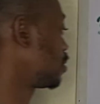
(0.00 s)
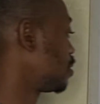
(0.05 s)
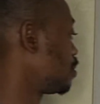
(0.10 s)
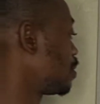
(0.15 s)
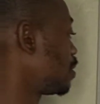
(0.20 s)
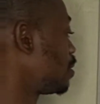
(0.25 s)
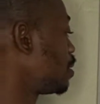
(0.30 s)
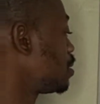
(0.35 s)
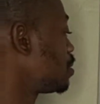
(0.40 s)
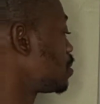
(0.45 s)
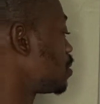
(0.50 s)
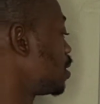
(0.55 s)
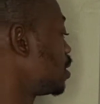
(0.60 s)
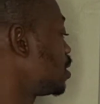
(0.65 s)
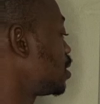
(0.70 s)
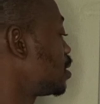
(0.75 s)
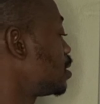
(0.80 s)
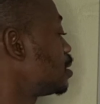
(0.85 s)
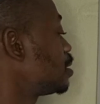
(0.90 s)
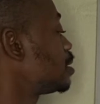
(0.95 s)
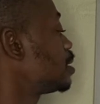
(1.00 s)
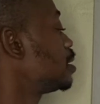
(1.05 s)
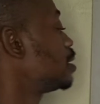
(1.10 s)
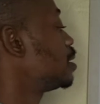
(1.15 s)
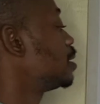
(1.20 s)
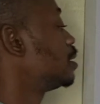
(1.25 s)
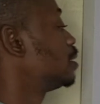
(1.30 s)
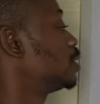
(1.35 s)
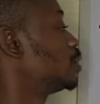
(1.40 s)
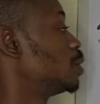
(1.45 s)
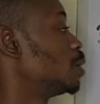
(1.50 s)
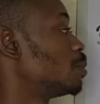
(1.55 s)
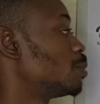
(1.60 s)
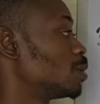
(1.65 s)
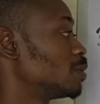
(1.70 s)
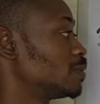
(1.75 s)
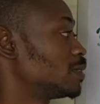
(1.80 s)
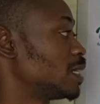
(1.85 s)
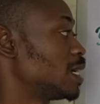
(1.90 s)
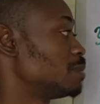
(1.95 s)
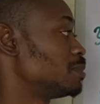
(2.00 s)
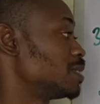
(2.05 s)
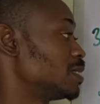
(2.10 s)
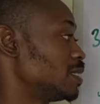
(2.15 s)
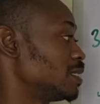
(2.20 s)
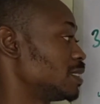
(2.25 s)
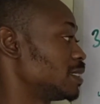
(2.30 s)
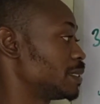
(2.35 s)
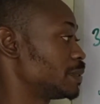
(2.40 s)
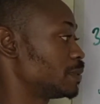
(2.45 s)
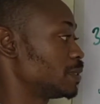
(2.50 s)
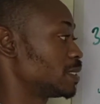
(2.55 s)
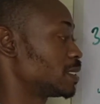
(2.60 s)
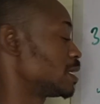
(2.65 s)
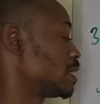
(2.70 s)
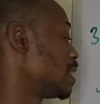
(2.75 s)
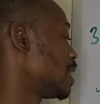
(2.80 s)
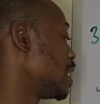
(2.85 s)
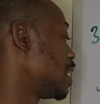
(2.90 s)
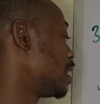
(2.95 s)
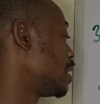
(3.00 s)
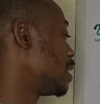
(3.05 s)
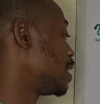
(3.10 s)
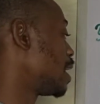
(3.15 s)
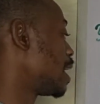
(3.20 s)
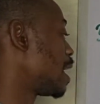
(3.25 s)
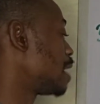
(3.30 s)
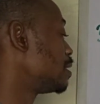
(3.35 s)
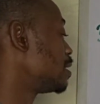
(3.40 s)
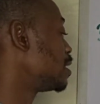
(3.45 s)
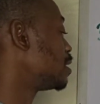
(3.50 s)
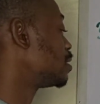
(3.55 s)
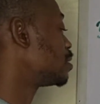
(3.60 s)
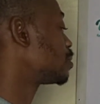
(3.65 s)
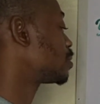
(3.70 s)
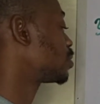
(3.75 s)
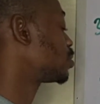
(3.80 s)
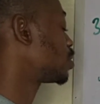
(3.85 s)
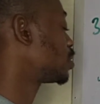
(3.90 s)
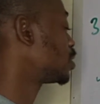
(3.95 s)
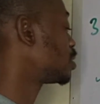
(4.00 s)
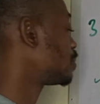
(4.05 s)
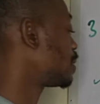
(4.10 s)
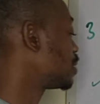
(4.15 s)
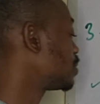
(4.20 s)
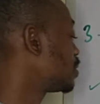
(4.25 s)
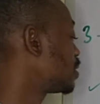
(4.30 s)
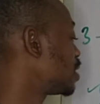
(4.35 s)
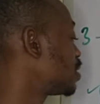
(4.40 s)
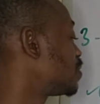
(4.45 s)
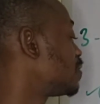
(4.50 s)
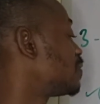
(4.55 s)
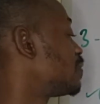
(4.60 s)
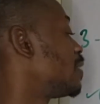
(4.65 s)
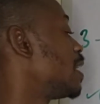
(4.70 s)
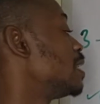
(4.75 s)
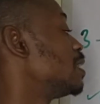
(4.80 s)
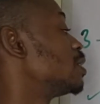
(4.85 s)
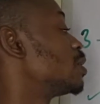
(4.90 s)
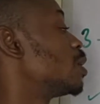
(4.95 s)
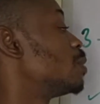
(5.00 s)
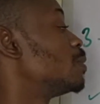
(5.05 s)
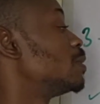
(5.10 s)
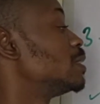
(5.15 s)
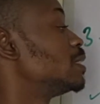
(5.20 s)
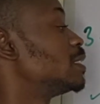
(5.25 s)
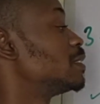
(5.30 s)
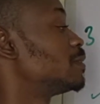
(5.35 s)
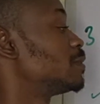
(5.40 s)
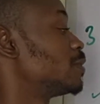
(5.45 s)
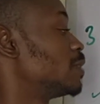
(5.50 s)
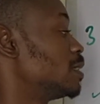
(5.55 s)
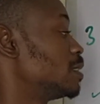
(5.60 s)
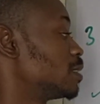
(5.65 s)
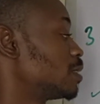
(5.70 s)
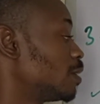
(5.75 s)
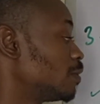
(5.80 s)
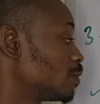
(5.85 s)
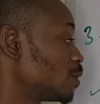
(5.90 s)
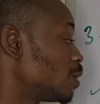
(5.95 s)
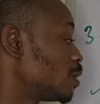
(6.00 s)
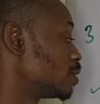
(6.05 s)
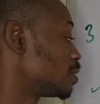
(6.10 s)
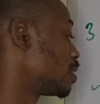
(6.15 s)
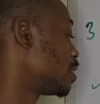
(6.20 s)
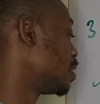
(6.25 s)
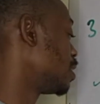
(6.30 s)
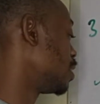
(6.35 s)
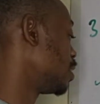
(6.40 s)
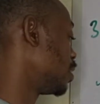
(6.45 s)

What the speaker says: number 1 question, the number of times in the series. And then the question number 2 says to find the common difference. Of course,